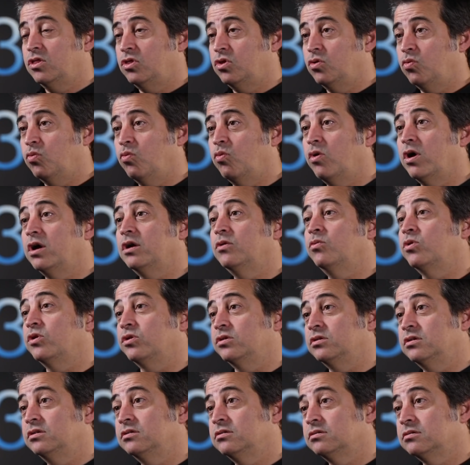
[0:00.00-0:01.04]
the one
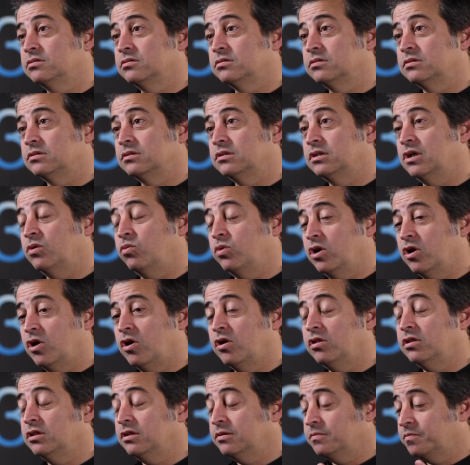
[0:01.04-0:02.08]
word, and we
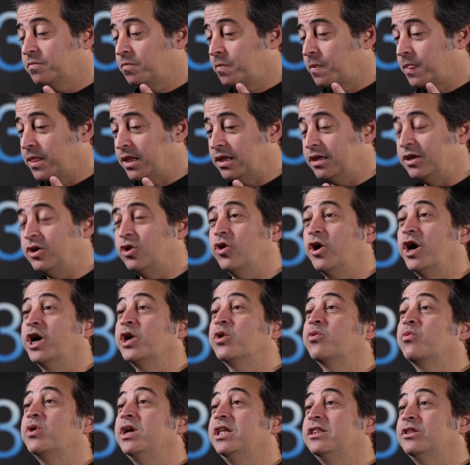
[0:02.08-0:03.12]
all, you know,
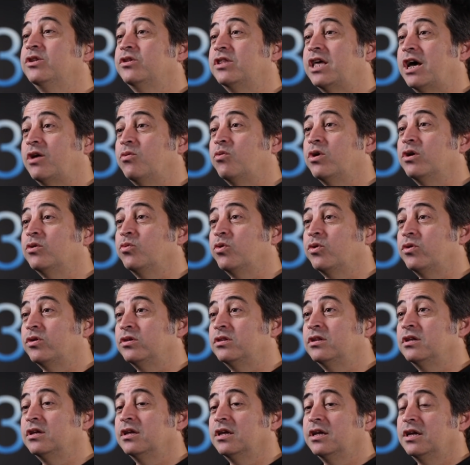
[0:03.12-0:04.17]
agreed to that one
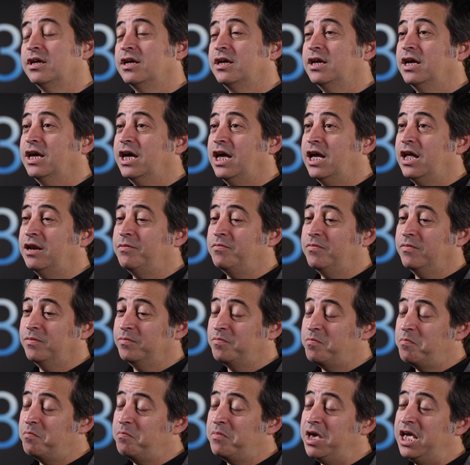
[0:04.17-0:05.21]
word and
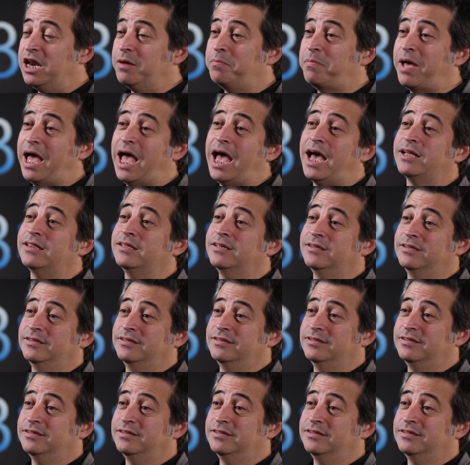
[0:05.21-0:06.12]
made a pact